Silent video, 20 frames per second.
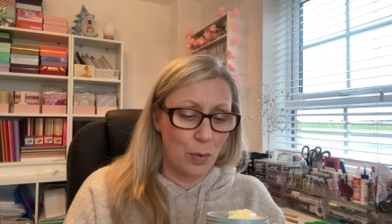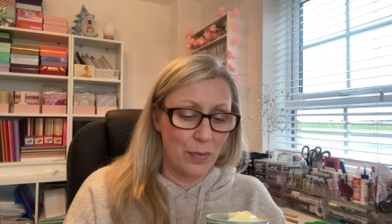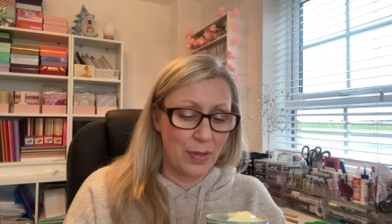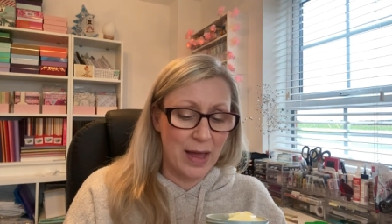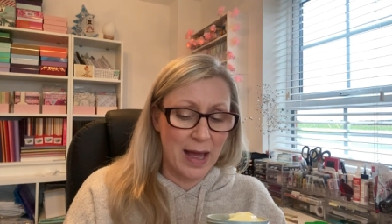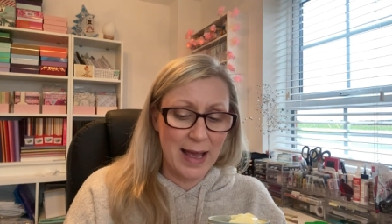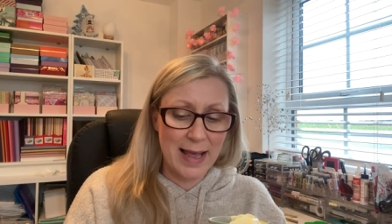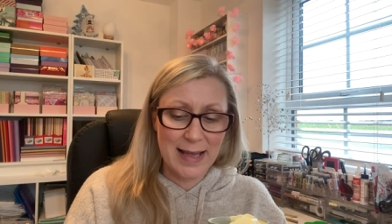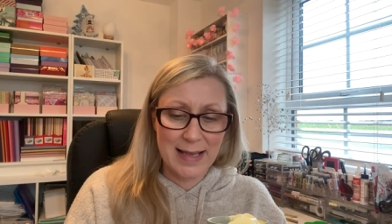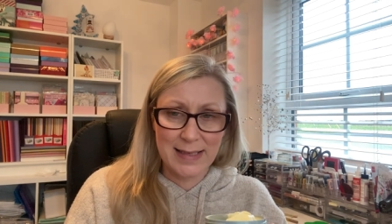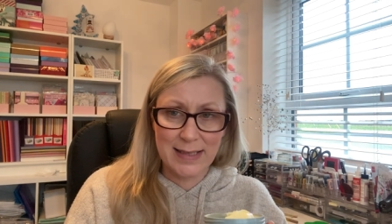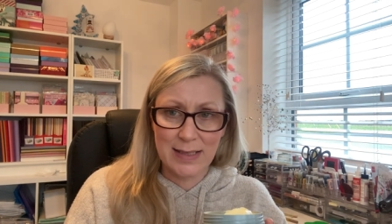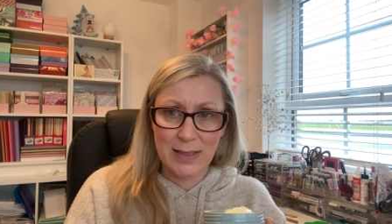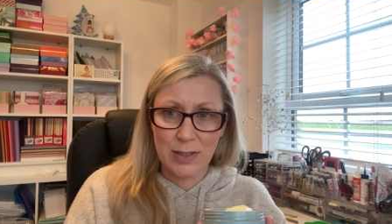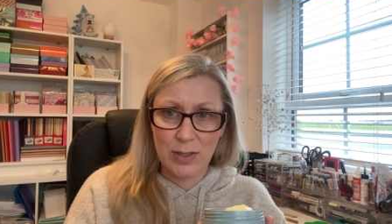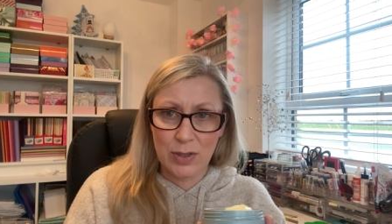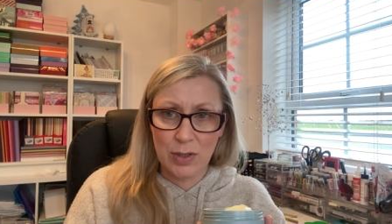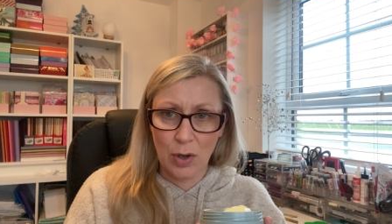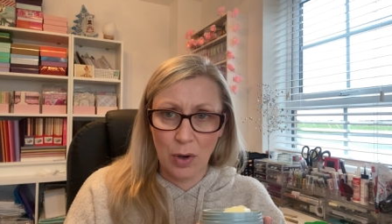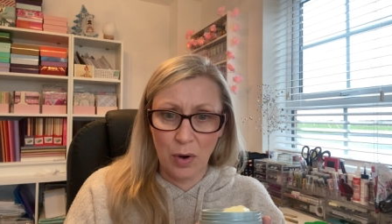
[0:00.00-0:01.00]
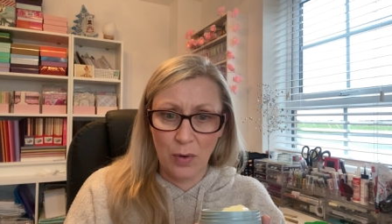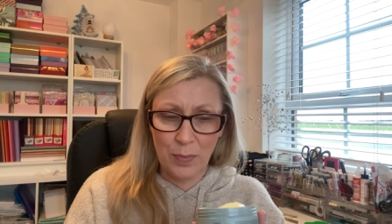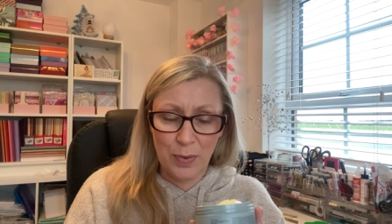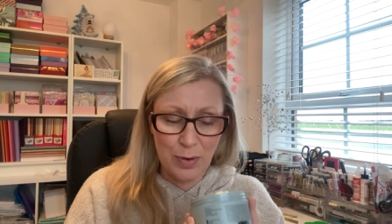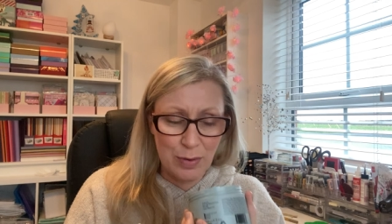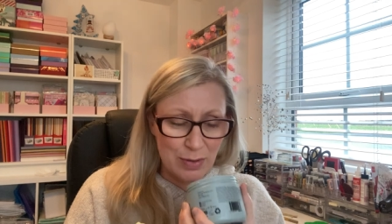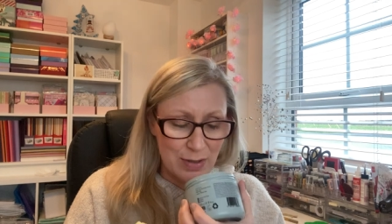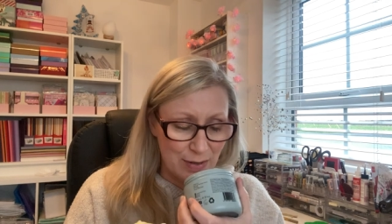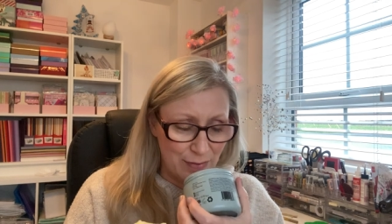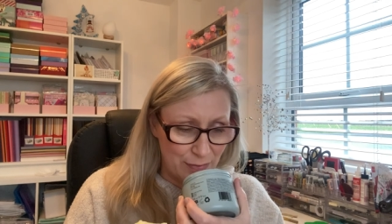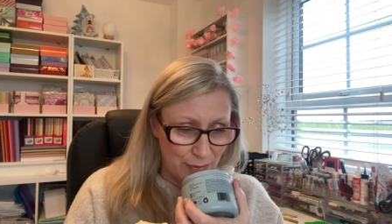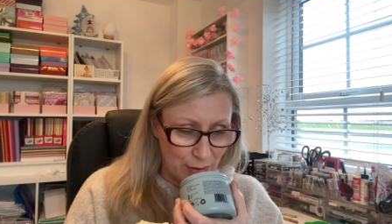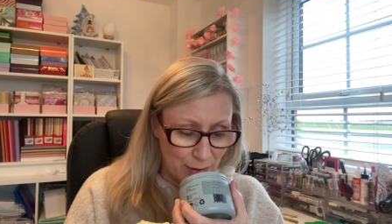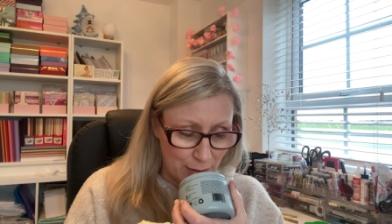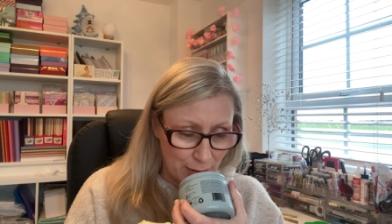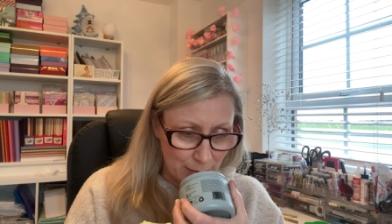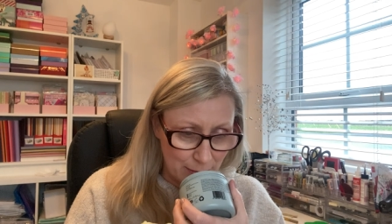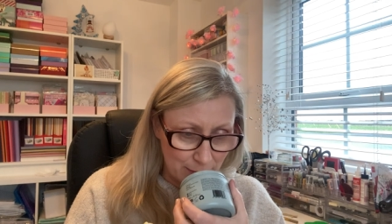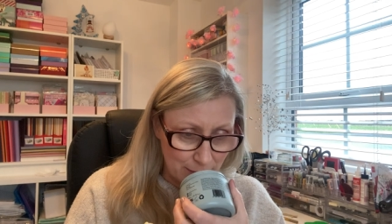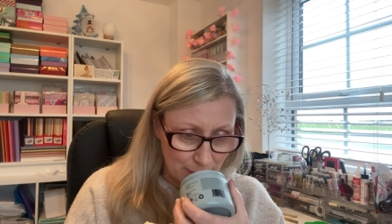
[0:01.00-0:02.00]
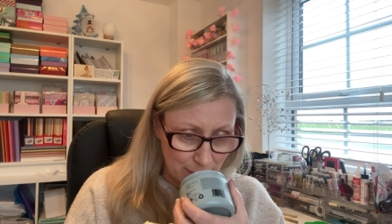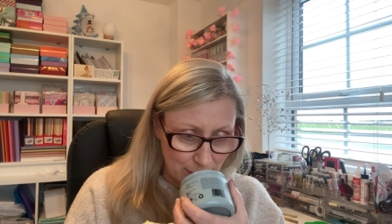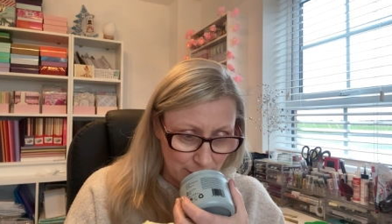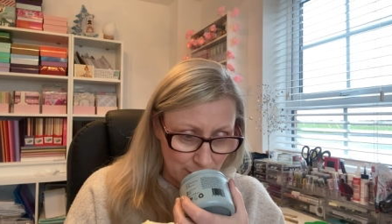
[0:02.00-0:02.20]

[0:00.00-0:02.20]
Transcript: that is so beautiful.